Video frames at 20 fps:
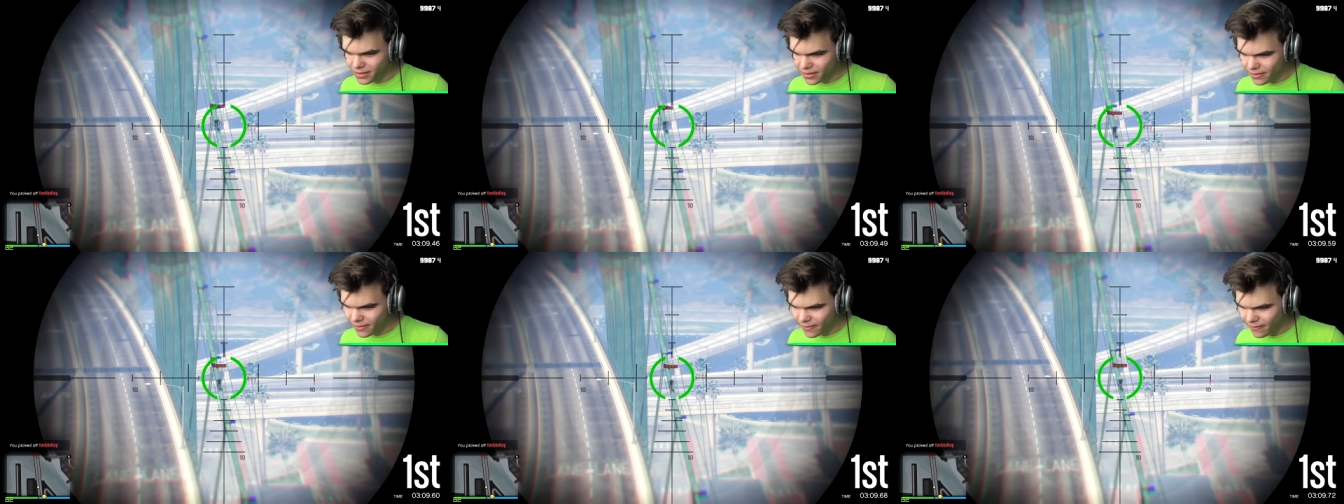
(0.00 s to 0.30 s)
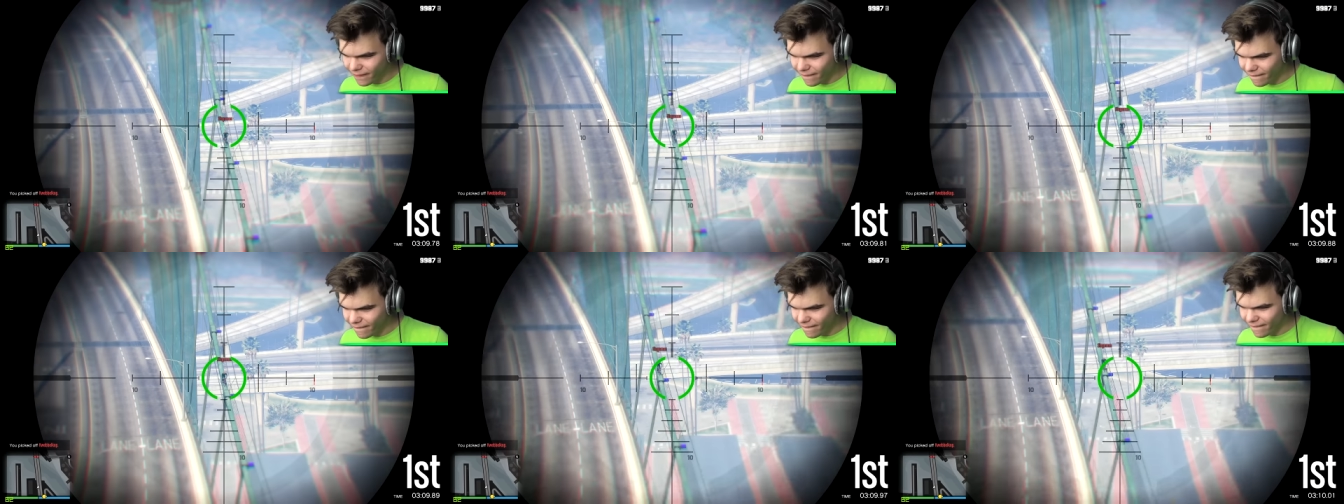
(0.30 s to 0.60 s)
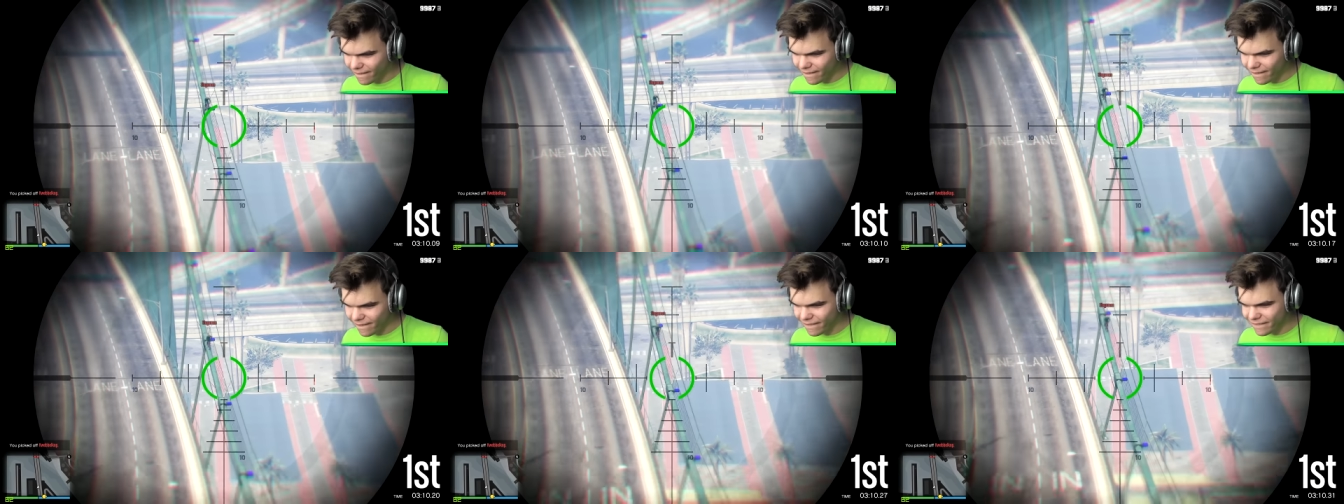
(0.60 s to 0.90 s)
Uh,
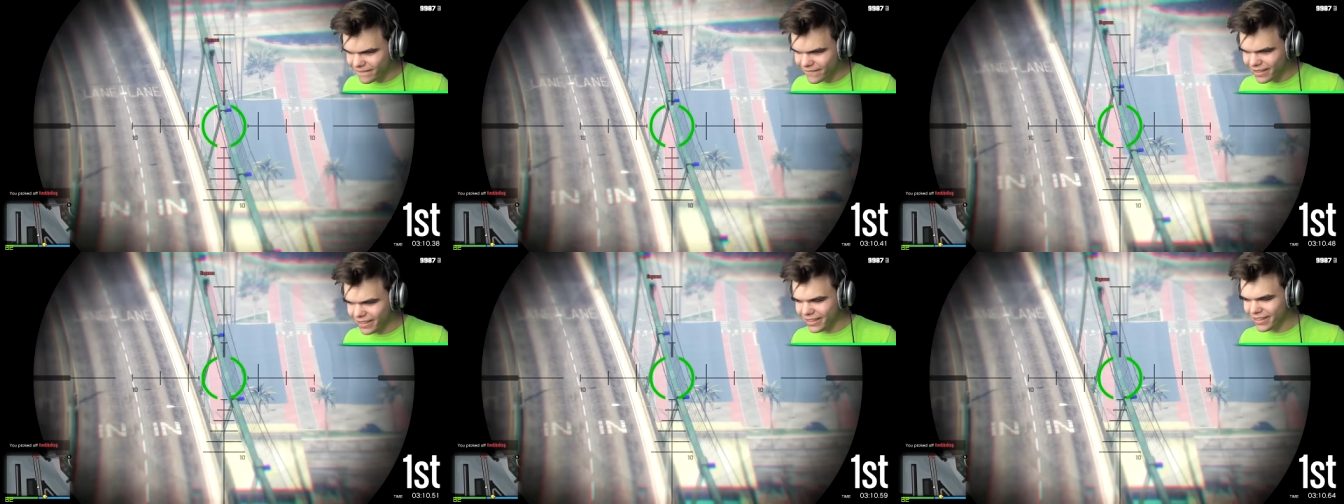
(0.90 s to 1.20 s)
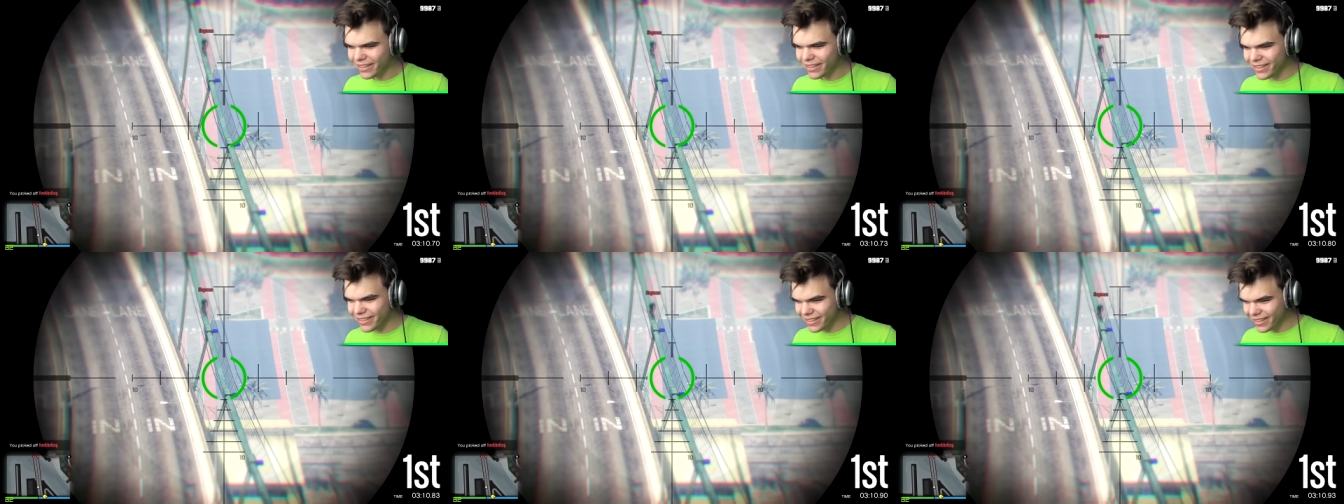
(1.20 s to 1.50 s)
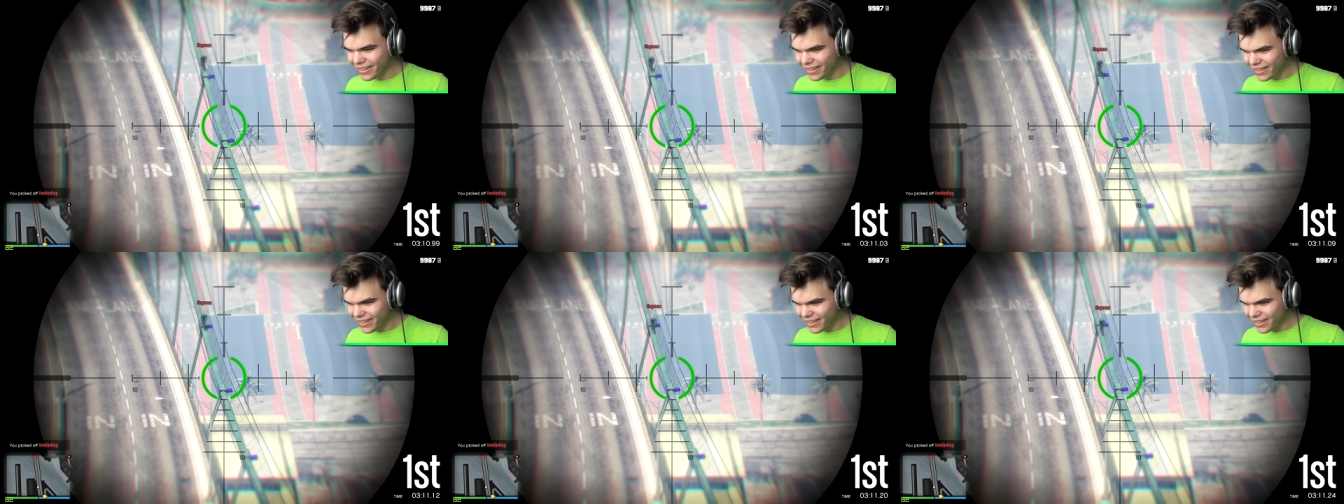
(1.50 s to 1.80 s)

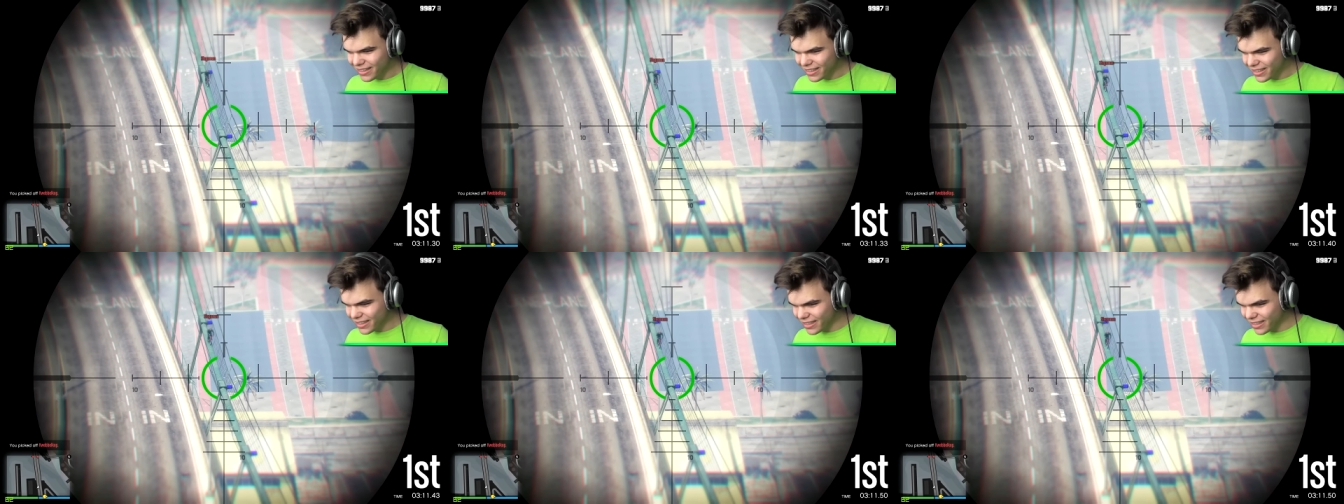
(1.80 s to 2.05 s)
uh